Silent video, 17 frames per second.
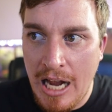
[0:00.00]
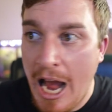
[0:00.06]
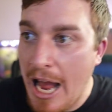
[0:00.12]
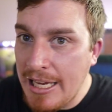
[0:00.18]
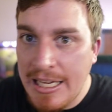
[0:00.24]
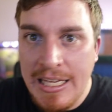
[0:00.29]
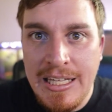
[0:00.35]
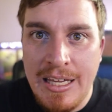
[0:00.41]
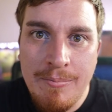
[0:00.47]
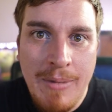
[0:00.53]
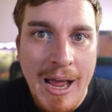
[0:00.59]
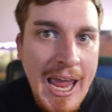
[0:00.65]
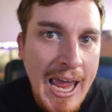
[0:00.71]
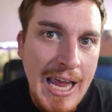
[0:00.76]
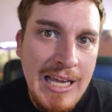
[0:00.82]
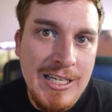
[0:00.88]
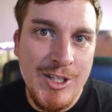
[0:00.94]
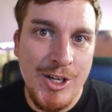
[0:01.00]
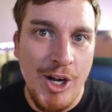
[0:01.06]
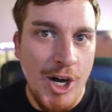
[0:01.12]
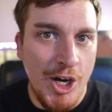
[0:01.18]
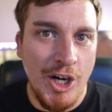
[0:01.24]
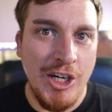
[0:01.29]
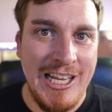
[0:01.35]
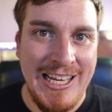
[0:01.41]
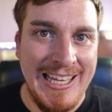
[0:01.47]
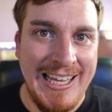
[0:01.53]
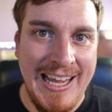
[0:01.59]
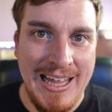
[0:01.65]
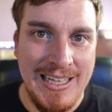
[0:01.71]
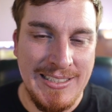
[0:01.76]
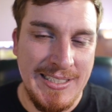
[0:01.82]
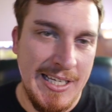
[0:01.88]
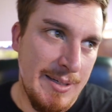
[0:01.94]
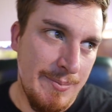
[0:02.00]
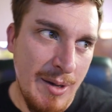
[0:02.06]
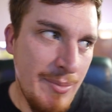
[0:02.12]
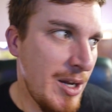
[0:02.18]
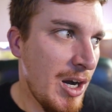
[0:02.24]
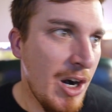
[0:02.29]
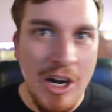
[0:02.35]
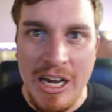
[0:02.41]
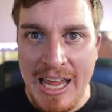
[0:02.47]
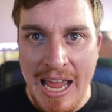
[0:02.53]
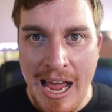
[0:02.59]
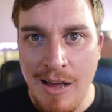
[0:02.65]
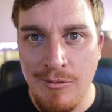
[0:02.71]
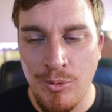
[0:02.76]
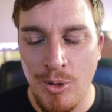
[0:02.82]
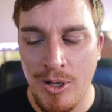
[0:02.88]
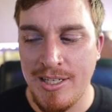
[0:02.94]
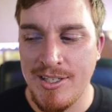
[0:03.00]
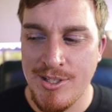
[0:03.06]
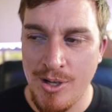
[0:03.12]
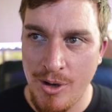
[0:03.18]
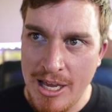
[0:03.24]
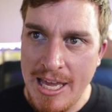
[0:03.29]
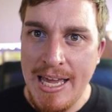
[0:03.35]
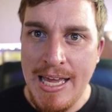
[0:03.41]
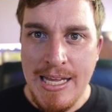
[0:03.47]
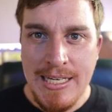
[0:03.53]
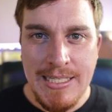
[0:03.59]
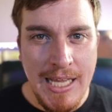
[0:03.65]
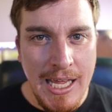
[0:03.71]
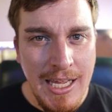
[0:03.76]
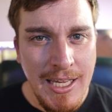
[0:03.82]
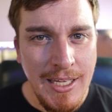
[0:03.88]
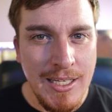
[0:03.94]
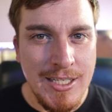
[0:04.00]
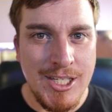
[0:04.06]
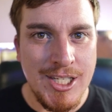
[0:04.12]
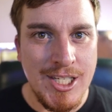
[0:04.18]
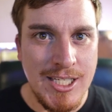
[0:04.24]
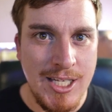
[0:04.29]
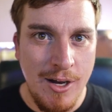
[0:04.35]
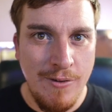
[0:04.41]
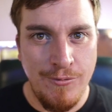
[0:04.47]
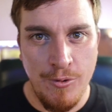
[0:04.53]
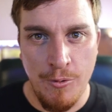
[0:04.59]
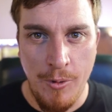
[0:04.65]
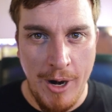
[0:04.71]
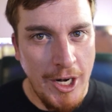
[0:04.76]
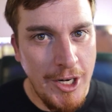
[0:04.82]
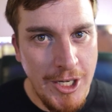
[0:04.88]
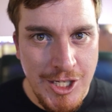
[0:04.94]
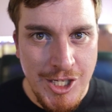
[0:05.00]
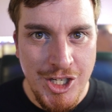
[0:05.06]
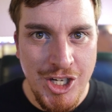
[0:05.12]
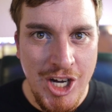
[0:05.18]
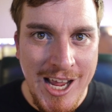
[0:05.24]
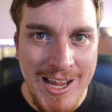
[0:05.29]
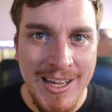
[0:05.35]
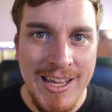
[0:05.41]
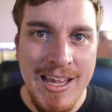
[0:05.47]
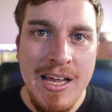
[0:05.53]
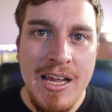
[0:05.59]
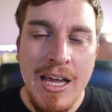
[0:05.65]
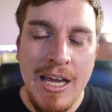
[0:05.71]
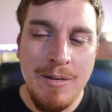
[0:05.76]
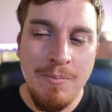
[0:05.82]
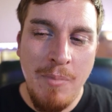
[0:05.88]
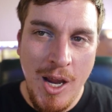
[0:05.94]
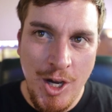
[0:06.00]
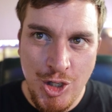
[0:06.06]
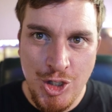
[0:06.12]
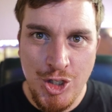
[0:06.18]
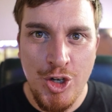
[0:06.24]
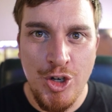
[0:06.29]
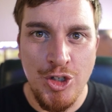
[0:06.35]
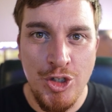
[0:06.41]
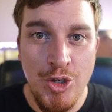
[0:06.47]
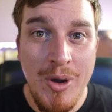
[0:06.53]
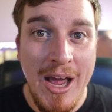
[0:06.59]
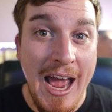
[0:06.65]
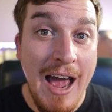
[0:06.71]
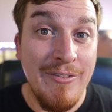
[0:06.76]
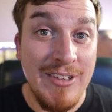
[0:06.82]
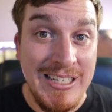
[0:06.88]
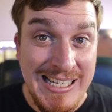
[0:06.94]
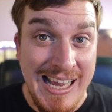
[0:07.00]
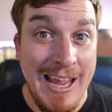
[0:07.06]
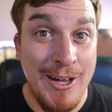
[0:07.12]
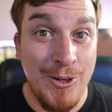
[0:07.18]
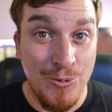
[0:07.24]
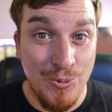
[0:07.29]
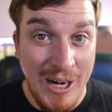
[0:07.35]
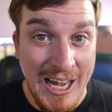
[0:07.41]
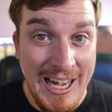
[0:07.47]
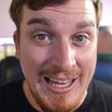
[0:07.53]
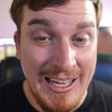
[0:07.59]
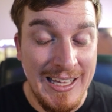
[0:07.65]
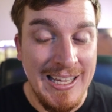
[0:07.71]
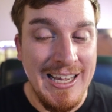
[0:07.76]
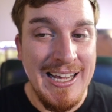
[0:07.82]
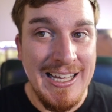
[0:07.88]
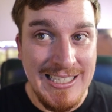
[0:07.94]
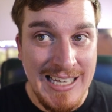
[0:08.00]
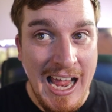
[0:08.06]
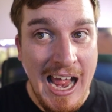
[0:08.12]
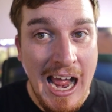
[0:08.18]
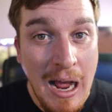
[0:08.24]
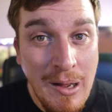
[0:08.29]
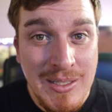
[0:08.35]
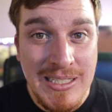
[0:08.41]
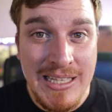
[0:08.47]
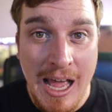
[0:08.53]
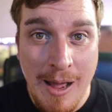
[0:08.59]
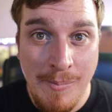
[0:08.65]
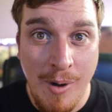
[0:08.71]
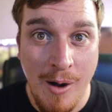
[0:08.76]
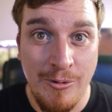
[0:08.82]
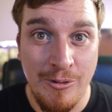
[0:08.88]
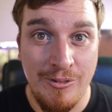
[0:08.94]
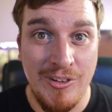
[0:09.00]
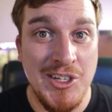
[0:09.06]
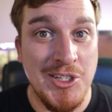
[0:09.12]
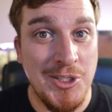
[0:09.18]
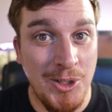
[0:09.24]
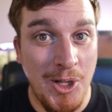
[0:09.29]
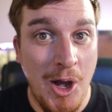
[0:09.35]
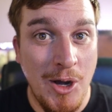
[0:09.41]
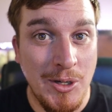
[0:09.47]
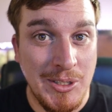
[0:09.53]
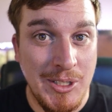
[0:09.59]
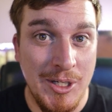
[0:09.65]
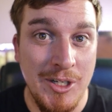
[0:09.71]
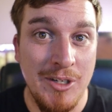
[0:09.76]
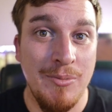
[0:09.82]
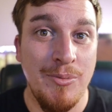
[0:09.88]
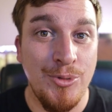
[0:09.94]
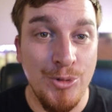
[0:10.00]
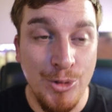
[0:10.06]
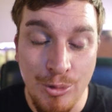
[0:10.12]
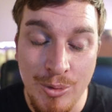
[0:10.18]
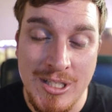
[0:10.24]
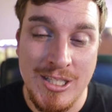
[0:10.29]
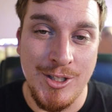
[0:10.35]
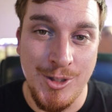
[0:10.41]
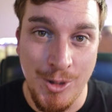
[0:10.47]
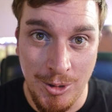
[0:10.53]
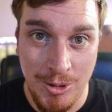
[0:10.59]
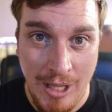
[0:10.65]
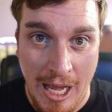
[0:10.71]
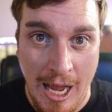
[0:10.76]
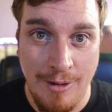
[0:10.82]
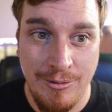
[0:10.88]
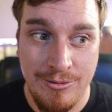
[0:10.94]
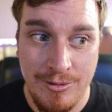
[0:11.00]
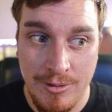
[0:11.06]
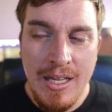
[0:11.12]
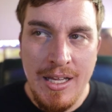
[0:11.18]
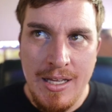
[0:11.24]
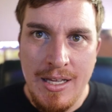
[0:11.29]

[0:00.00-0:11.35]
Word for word: I can get my hands on a 180 gallon tank. Maybe I already have one. So take a self-awareness check and make sure you have a tank ready to house that pufferfish long term through its adult life.